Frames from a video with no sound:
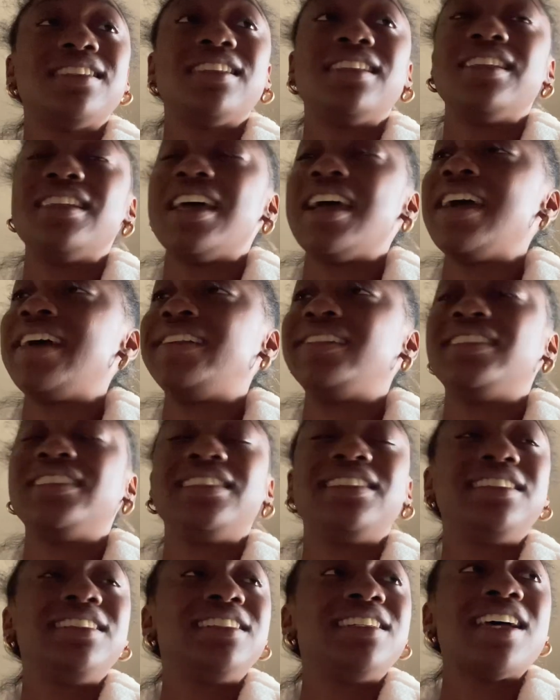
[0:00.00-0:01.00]
and that.
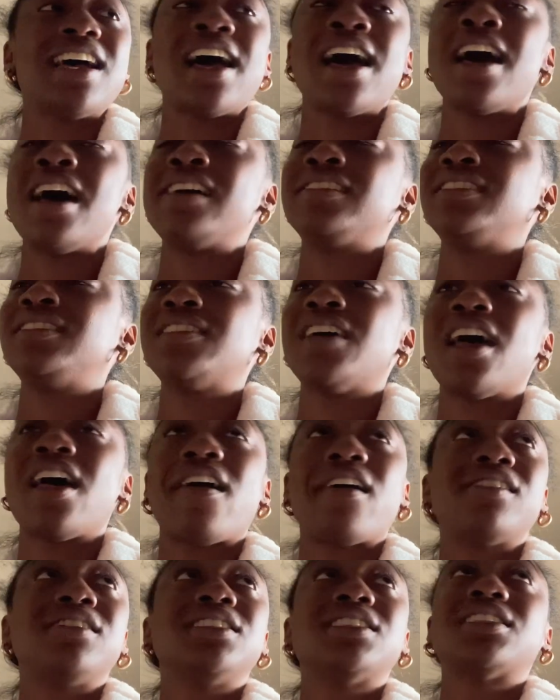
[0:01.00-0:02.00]
And
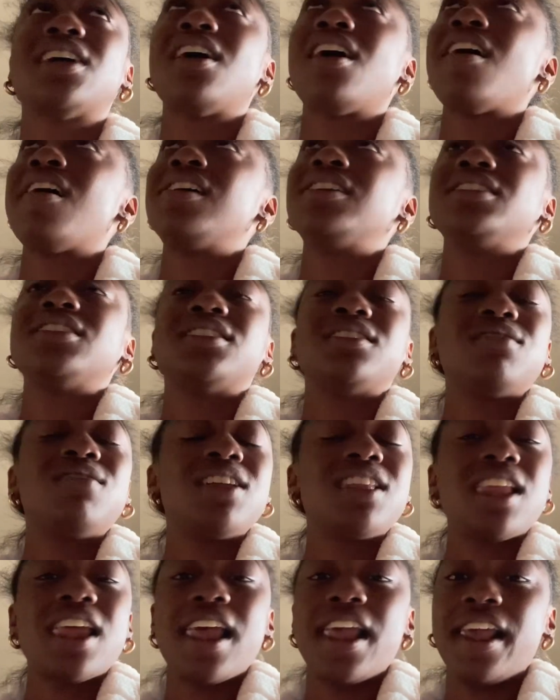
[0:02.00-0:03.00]

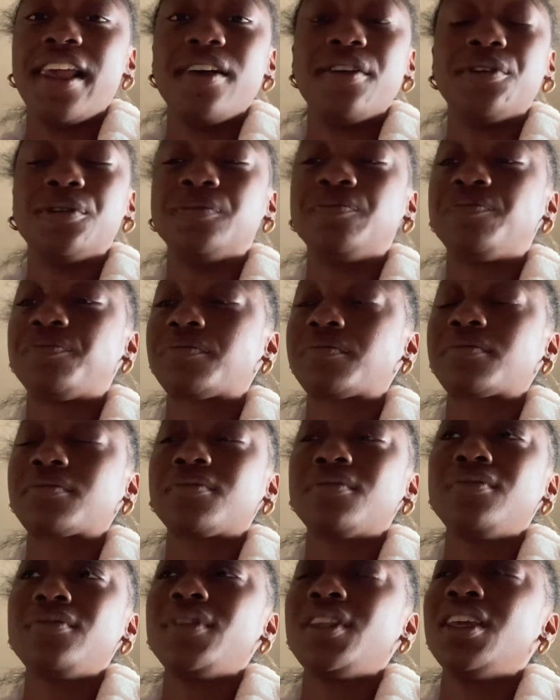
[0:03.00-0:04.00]
what the hell?
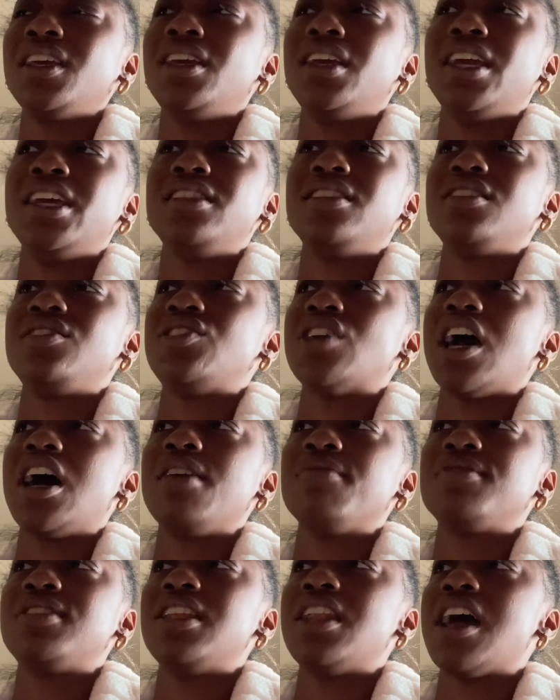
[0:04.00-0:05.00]
And the
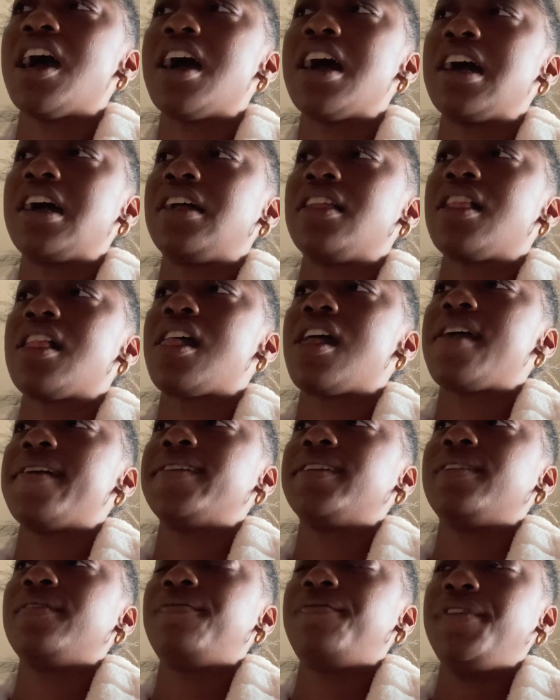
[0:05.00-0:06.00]
jobs that I
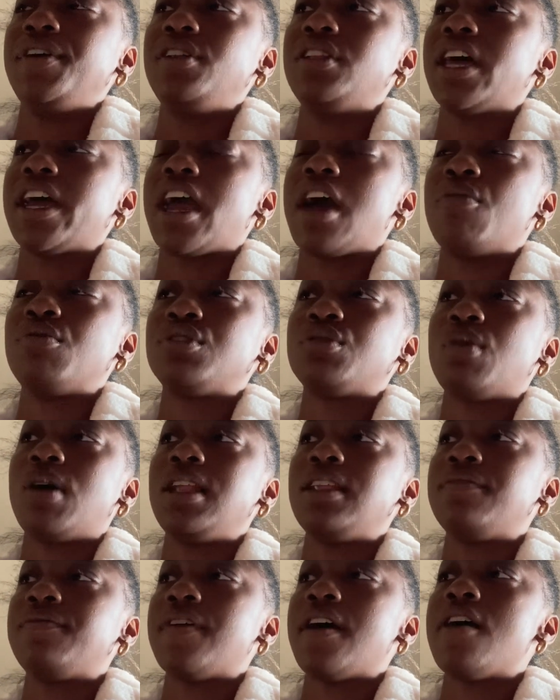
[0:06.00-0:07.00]
felt like I was
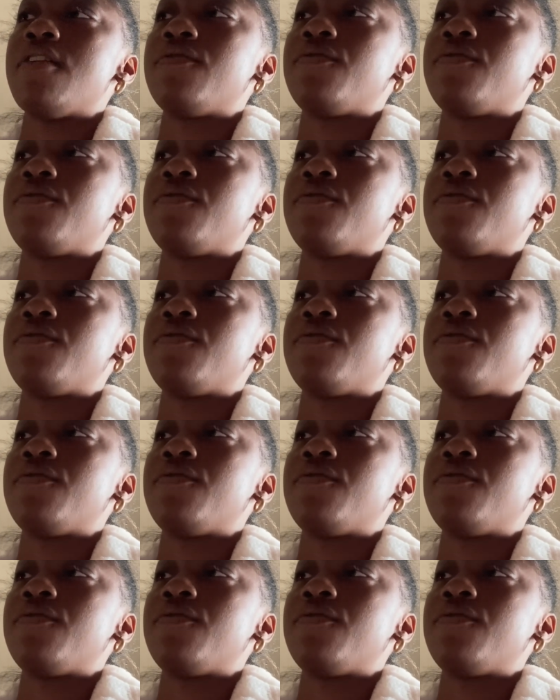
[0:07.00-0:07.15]
qualified